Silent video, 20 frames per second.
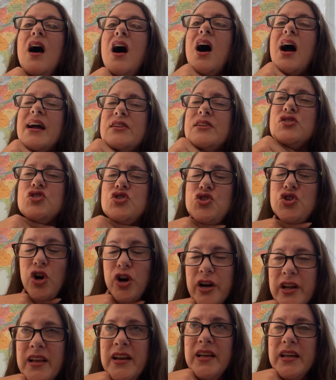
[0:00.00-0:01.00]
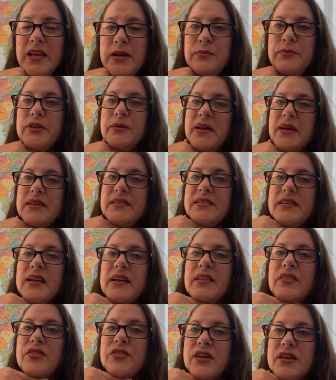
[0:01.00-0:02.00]
I started
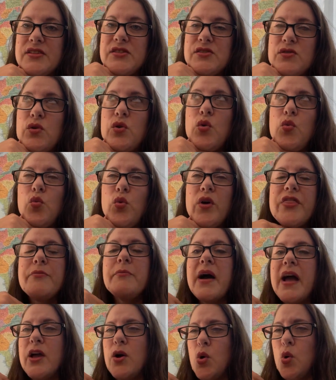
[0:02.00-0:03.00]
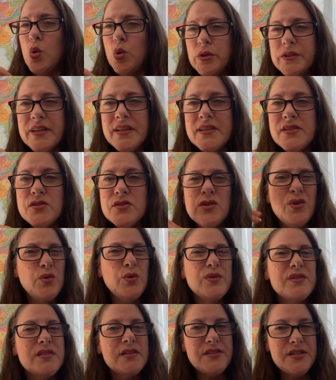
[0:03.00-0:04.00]
implementing this with my oldest, who
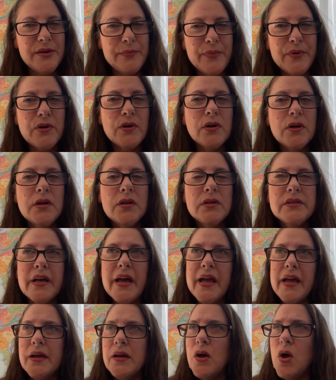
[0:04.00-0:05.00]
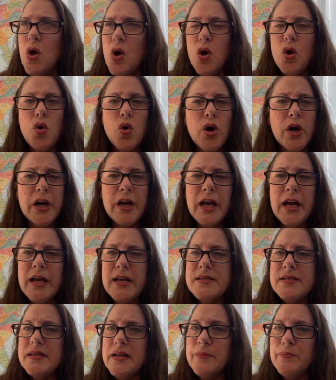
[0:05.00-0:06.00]
is a typical like
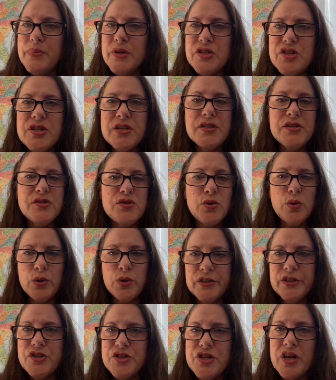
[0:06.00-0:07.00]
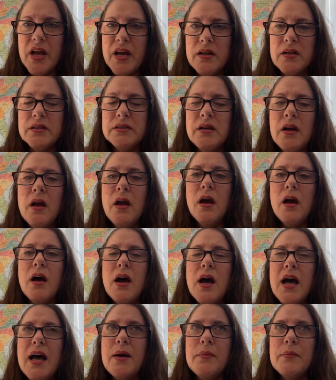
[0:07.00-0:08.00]
organized, ambitious oldest child.
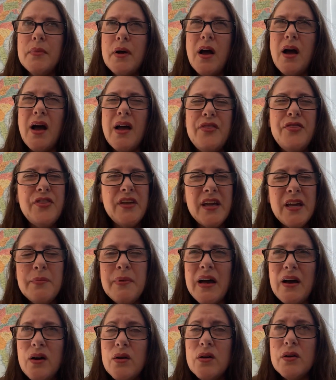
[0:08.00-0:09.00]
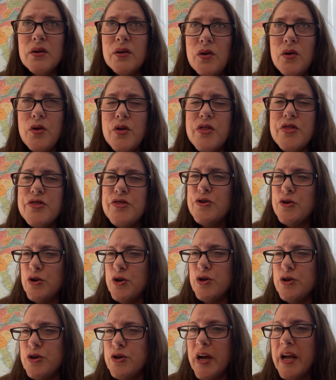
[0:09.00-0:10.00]
I think about
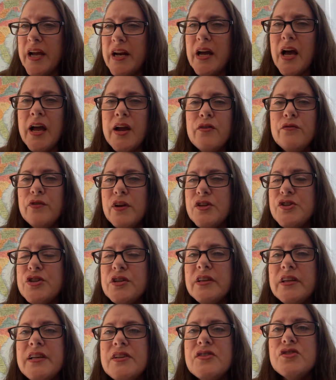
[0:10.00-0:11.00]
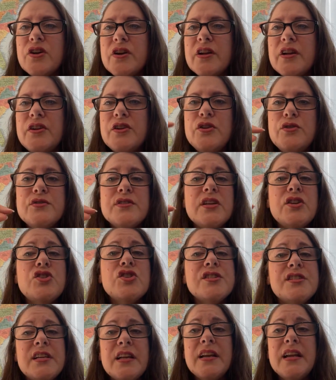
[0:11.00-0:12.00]
third grade. I originally started using
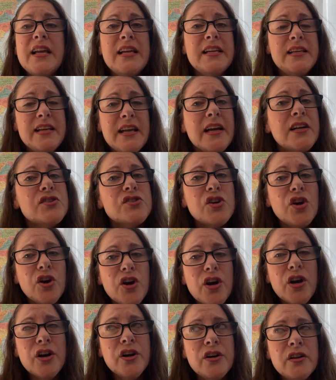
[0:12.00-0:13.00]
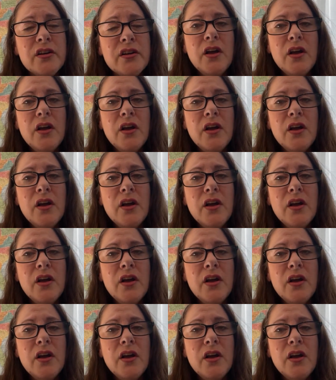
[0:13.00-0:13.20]
just an index card